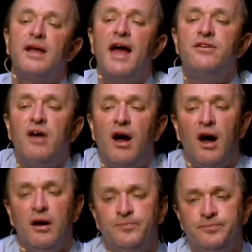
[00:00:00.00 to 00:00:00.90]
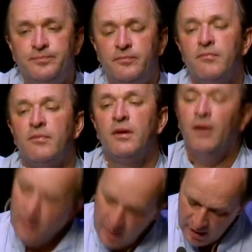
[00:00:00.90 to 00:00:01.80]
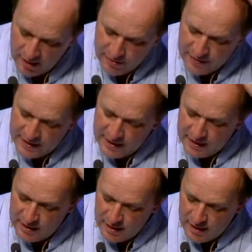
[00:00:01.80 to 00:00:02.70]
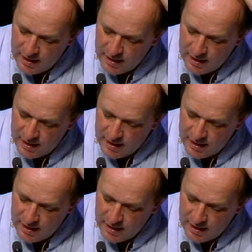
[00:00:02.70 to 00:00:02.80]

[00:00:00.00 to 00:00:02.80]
Kandahar, the